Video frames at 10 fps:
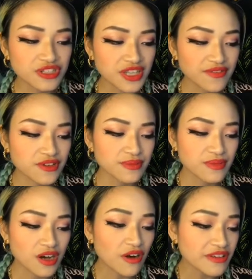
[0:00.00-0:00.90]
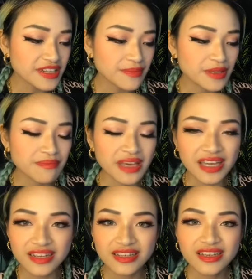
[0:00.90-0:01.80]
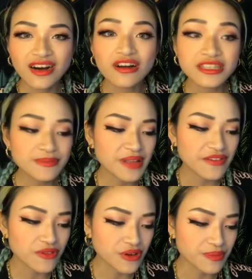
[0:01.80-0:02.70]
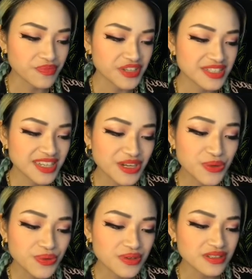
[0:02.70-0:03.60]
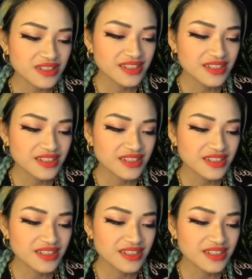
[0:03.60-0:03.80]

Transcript: have already been made on this platform. Isn't it cool?